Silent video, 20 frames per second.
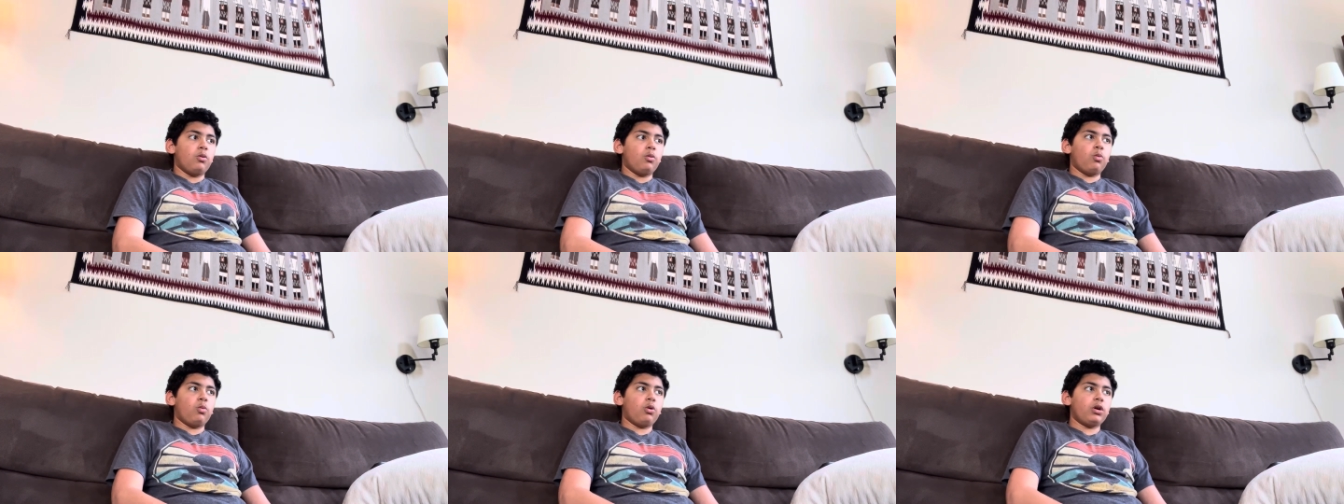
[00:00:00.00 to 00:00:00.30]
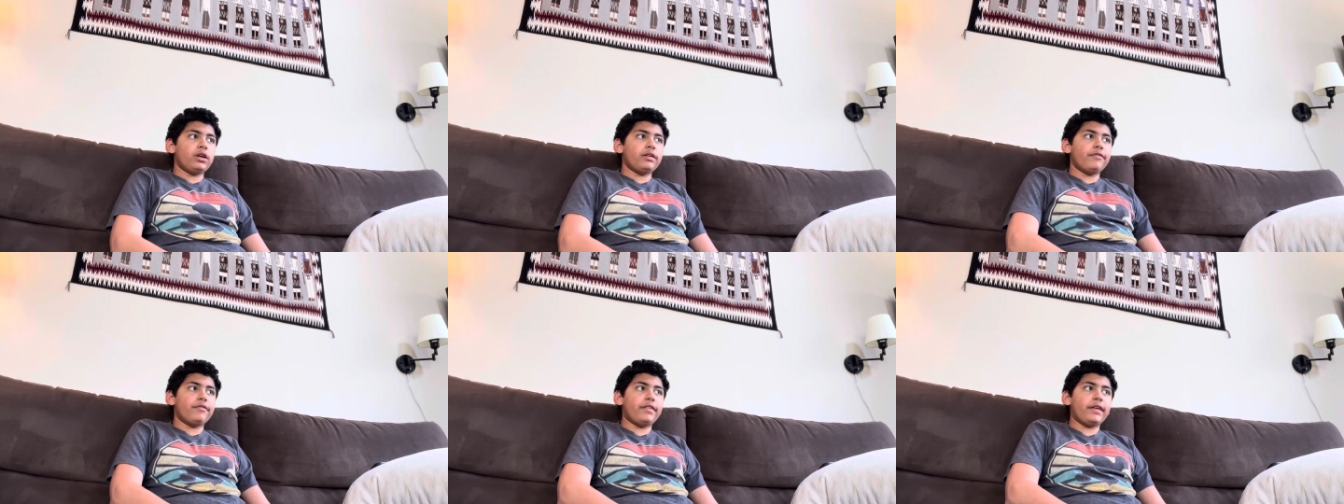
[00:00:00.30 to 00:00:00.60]
what
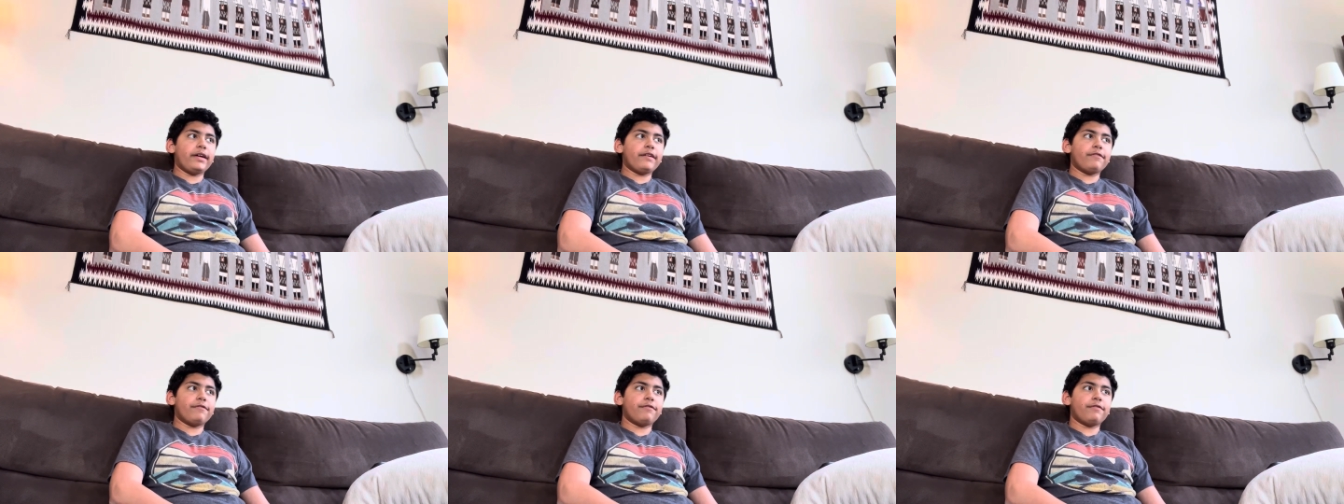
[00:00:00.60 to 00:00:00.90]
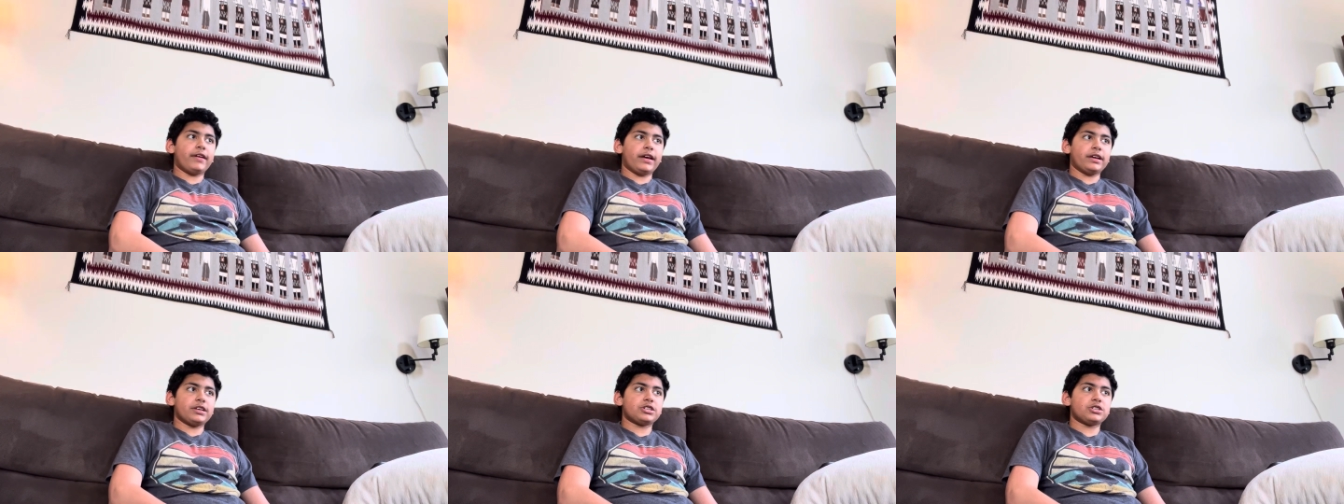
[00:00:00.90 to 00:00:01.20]
if they
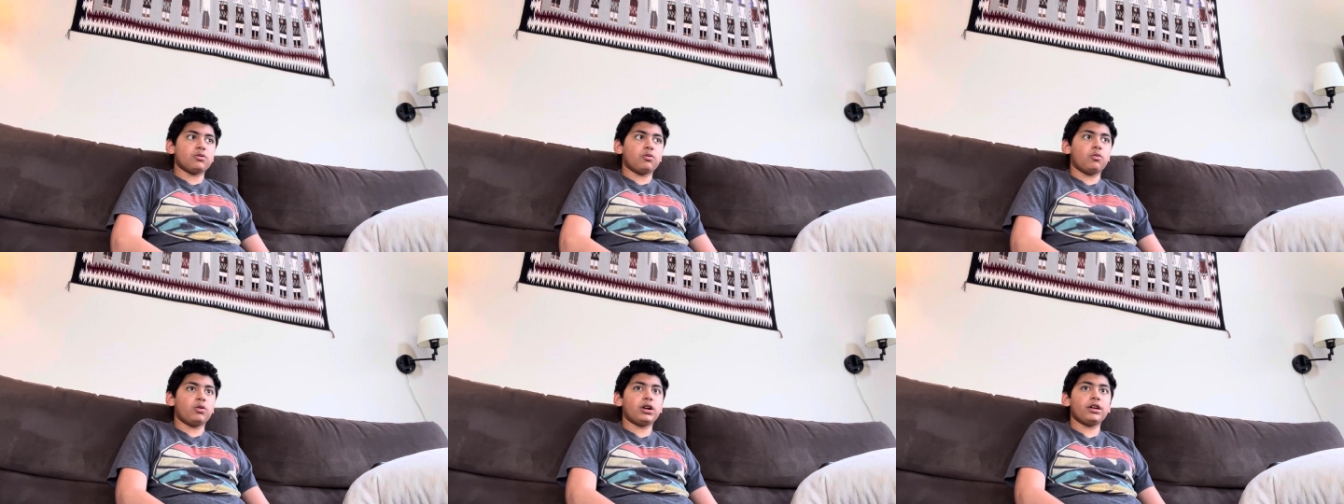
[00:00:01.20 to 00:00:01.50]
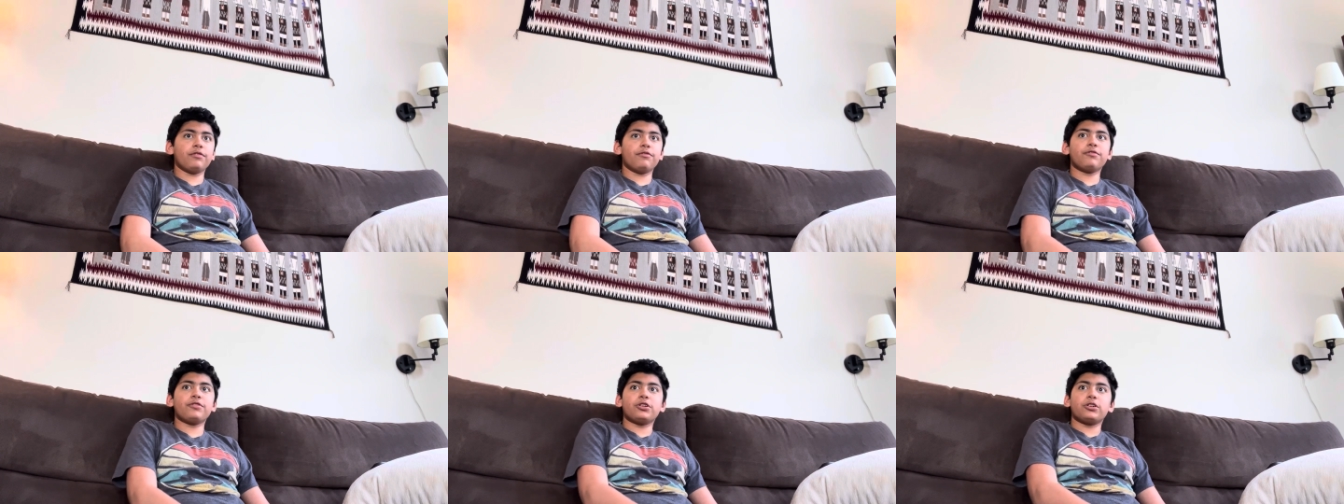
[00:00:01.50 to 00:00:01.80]
face, what
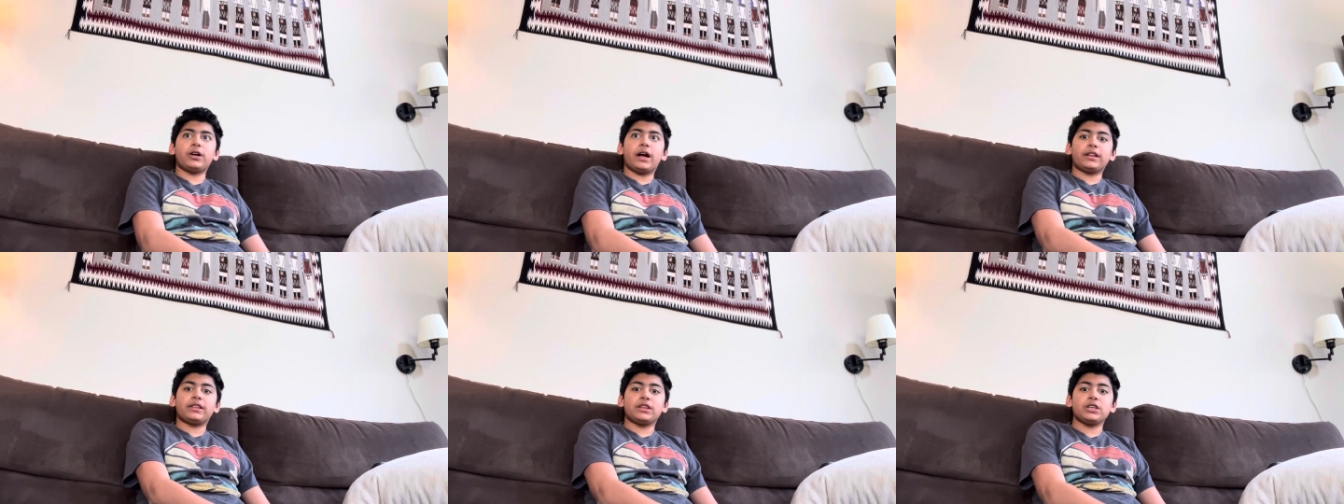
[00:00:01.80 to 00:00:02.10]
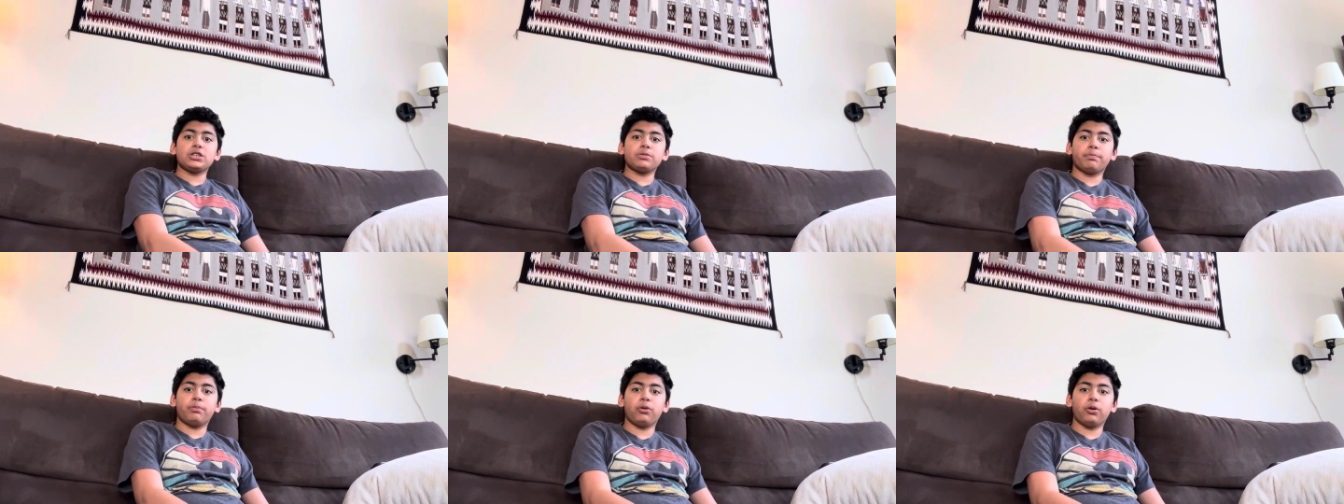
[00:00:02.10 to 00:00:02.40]
if they're at
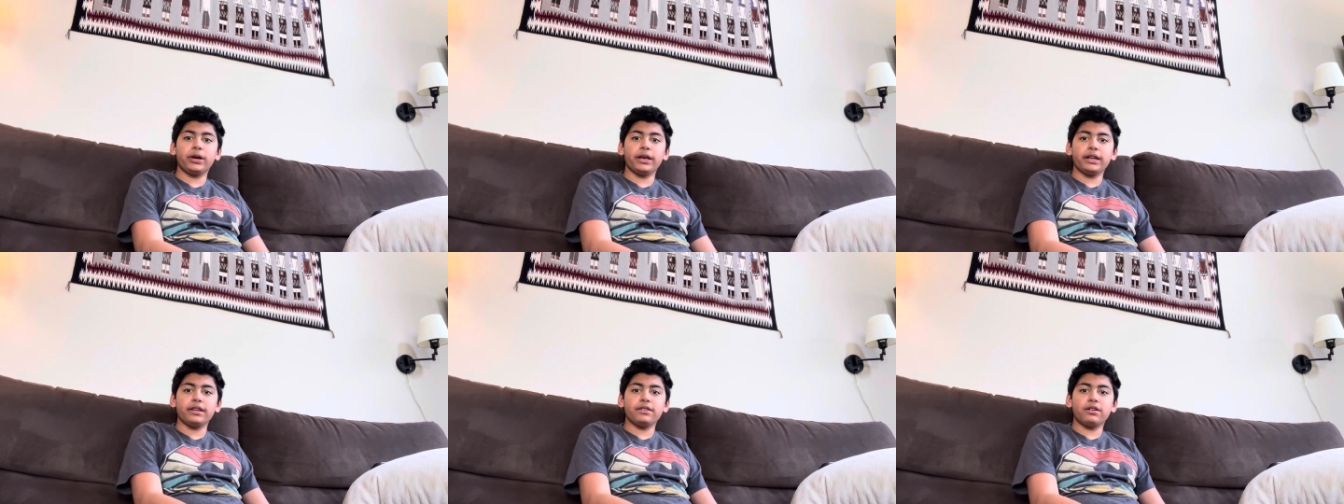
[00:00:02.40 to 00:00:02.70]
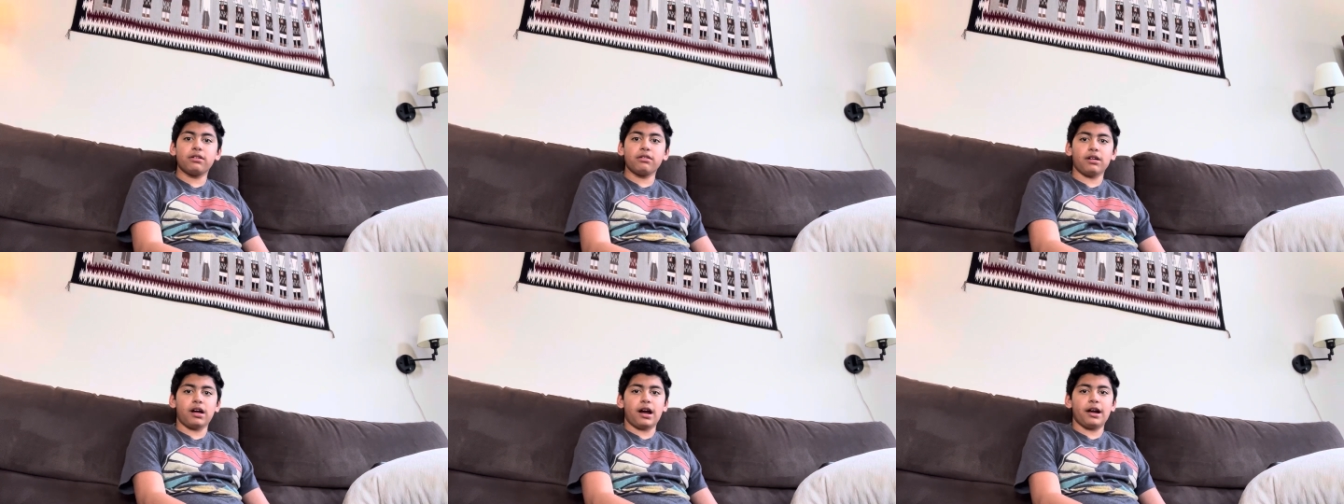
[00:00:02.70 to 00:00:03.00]
this point in
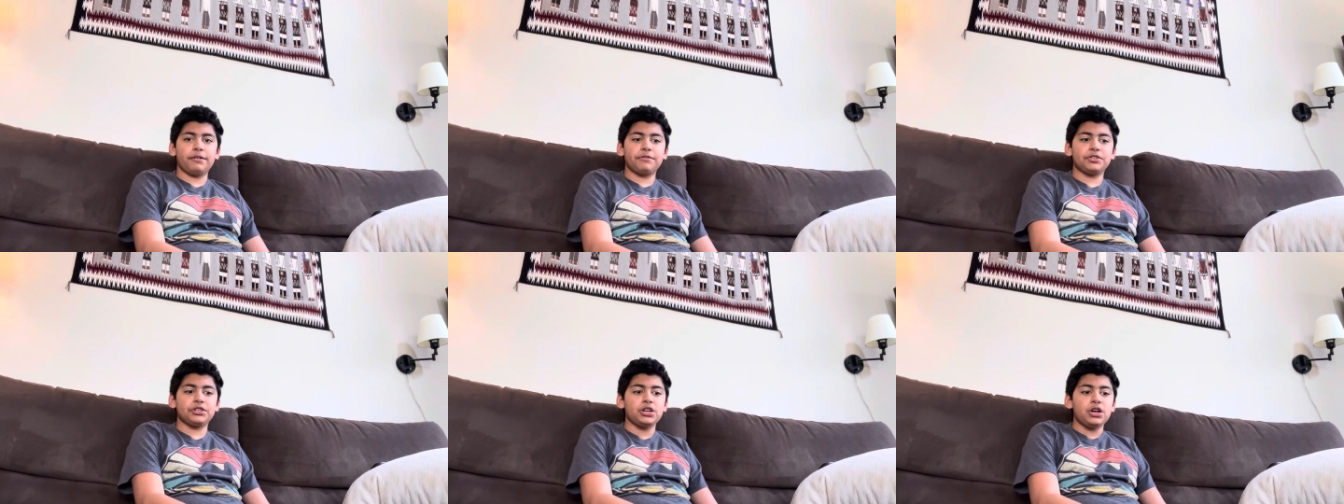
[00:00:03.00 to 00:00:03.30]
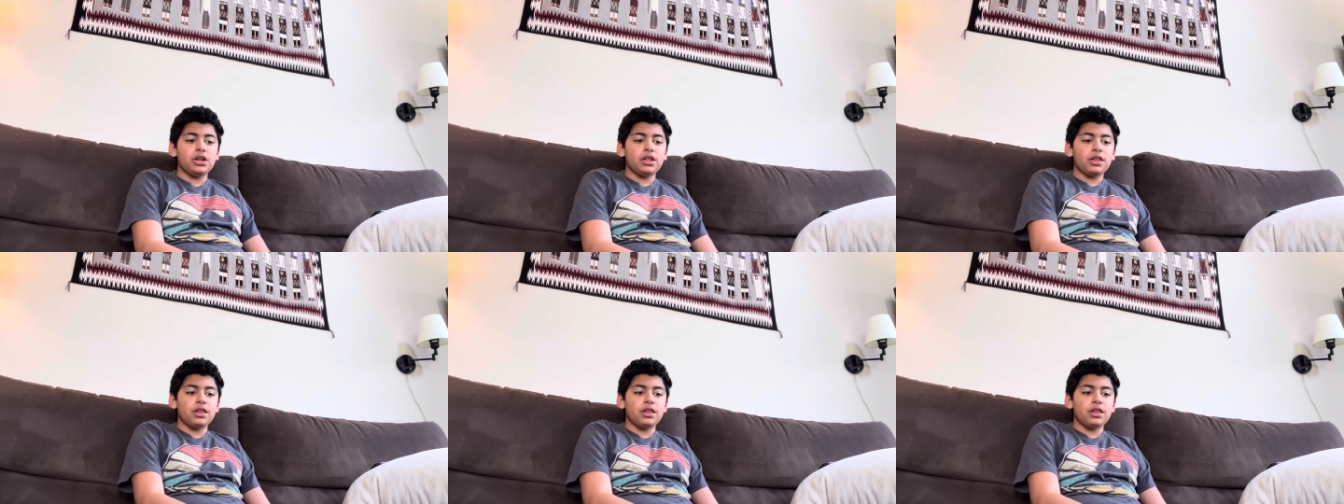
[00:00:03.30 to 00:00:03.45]
their lives,